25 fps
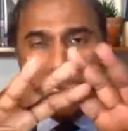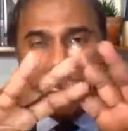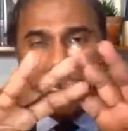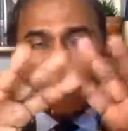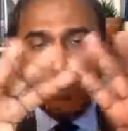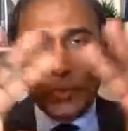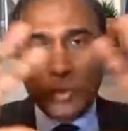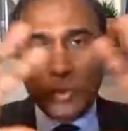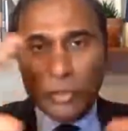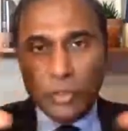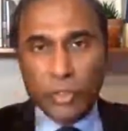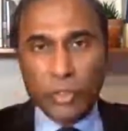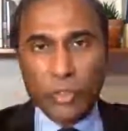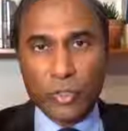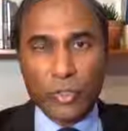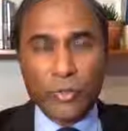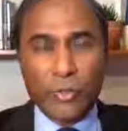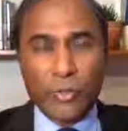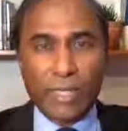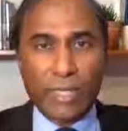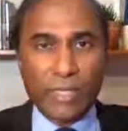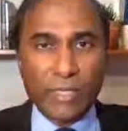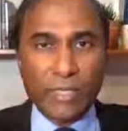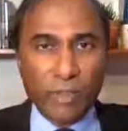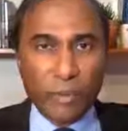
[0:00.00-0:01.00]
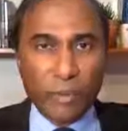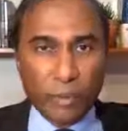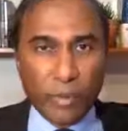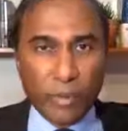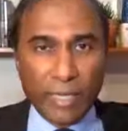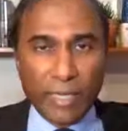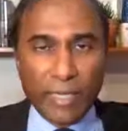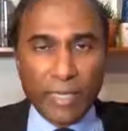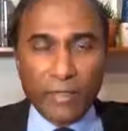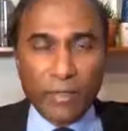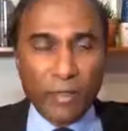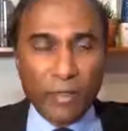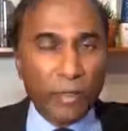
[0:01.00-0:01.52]
enable you. And
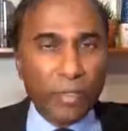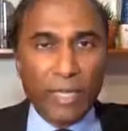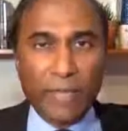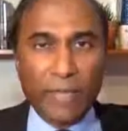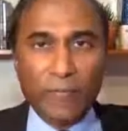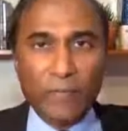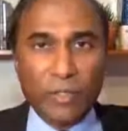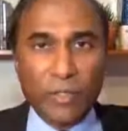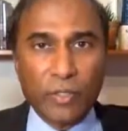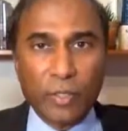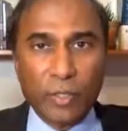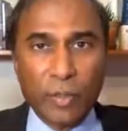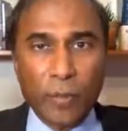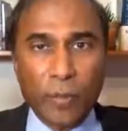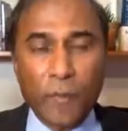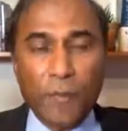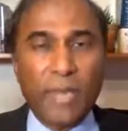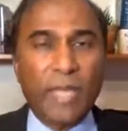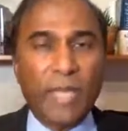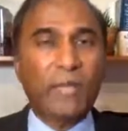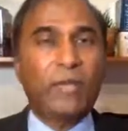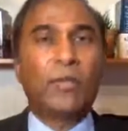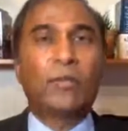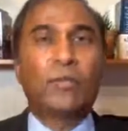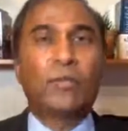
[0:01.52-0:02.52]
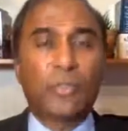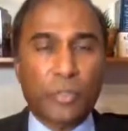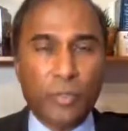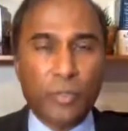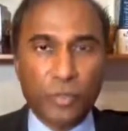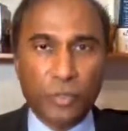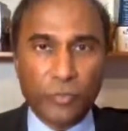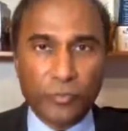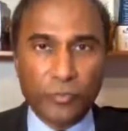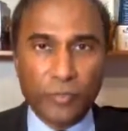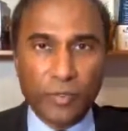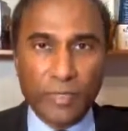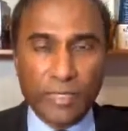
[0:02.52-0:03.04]
you don't have to go to medical
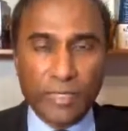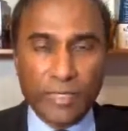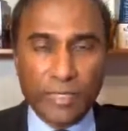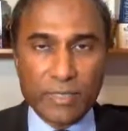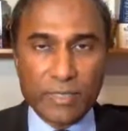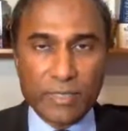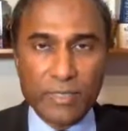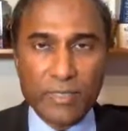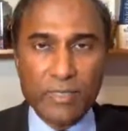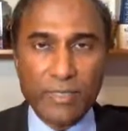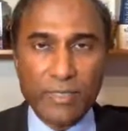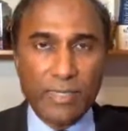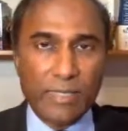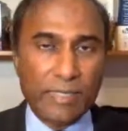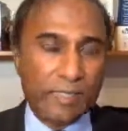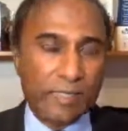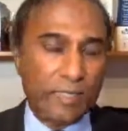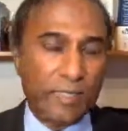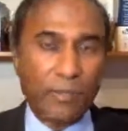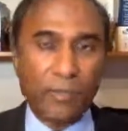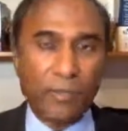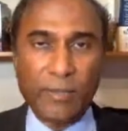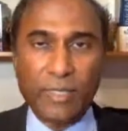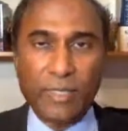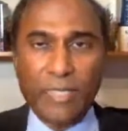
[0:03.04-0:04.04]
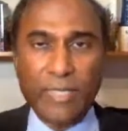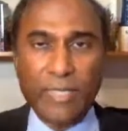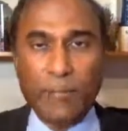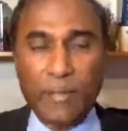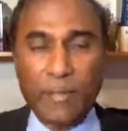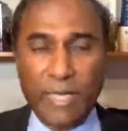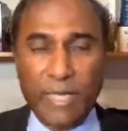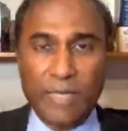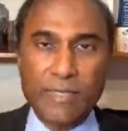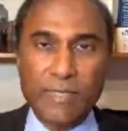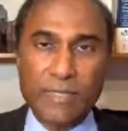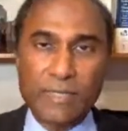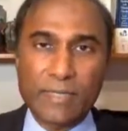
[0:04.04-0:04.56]
school for this. It's not really
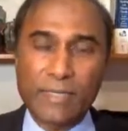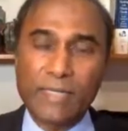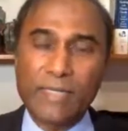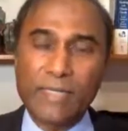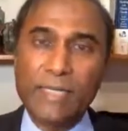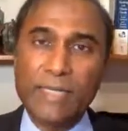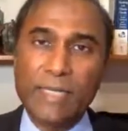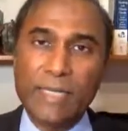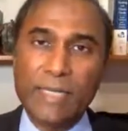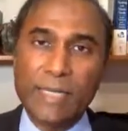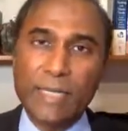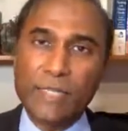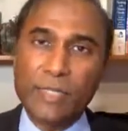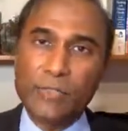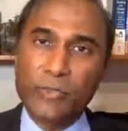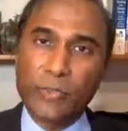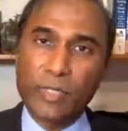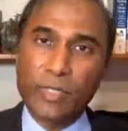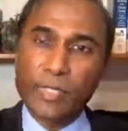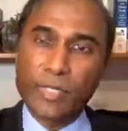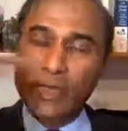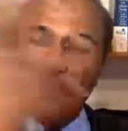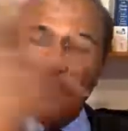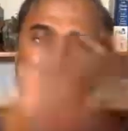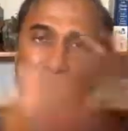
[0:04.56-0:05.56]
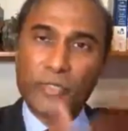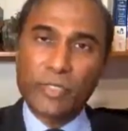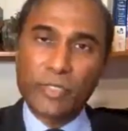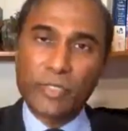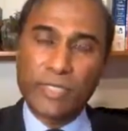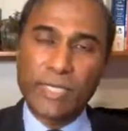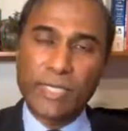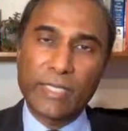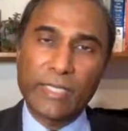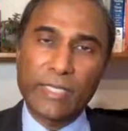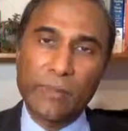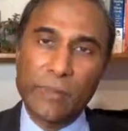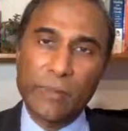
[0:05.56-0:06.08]
medicine. It's really
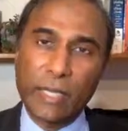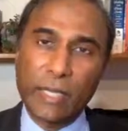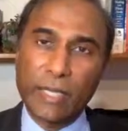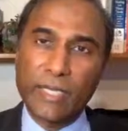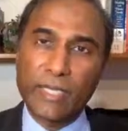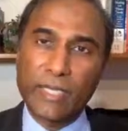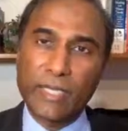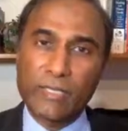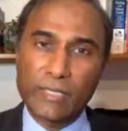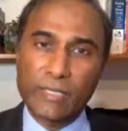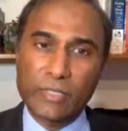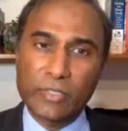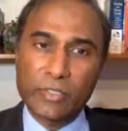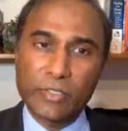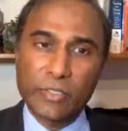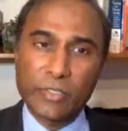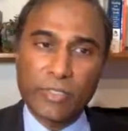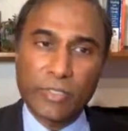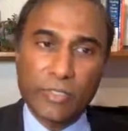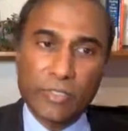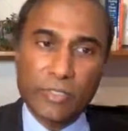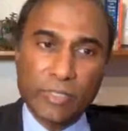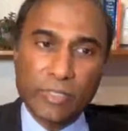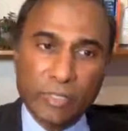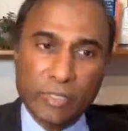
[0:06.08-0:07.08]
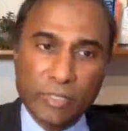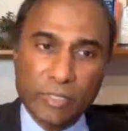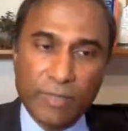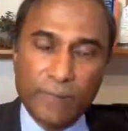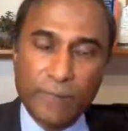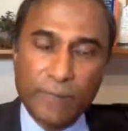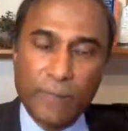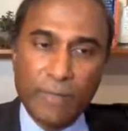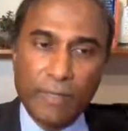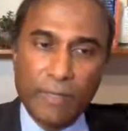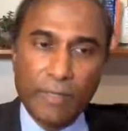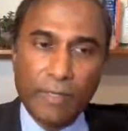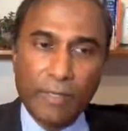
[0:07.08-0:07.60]
understanding the body as an engineering
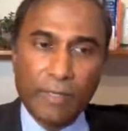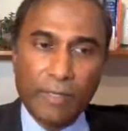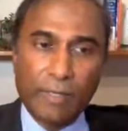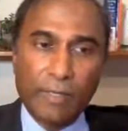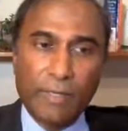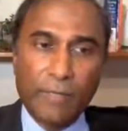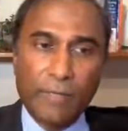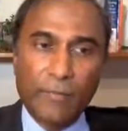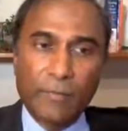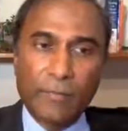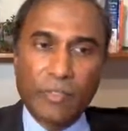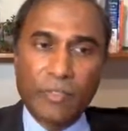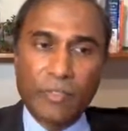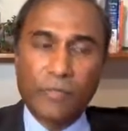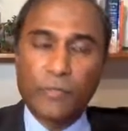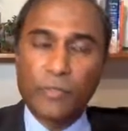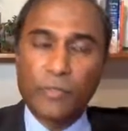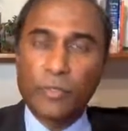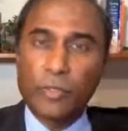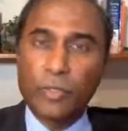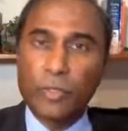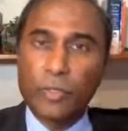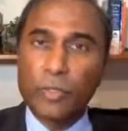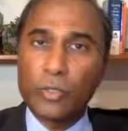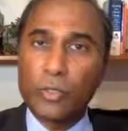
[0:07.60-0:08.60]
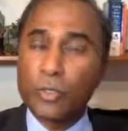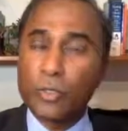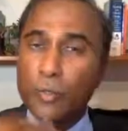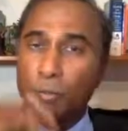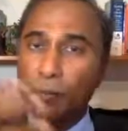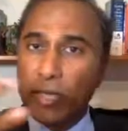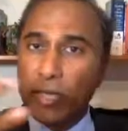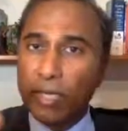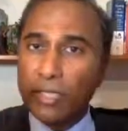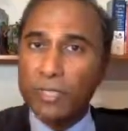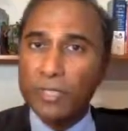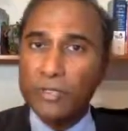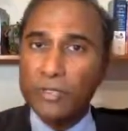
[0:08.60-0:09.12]
system. So if you go to
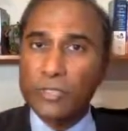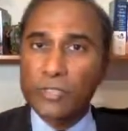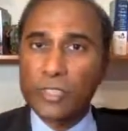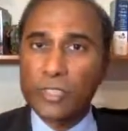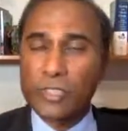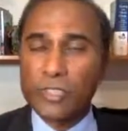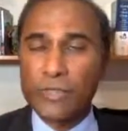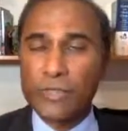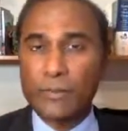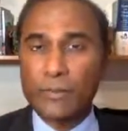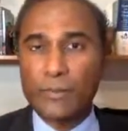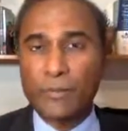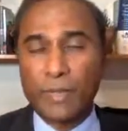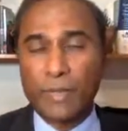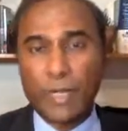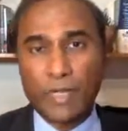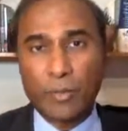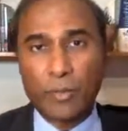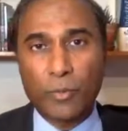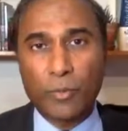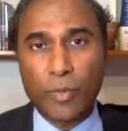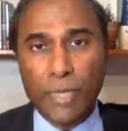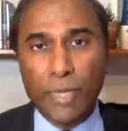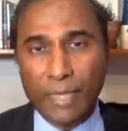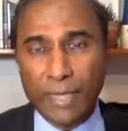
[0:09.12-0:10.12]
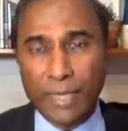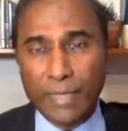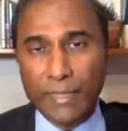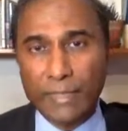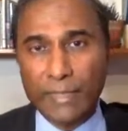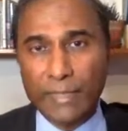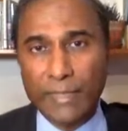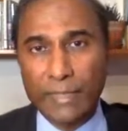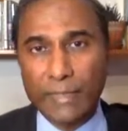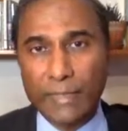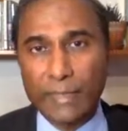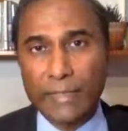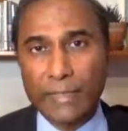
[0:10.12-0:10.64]
Your Body, Your System, and by the
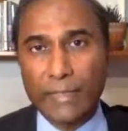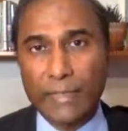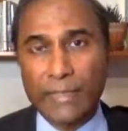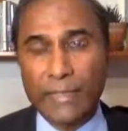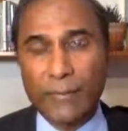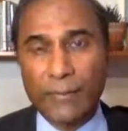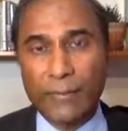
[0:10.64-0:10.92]
way,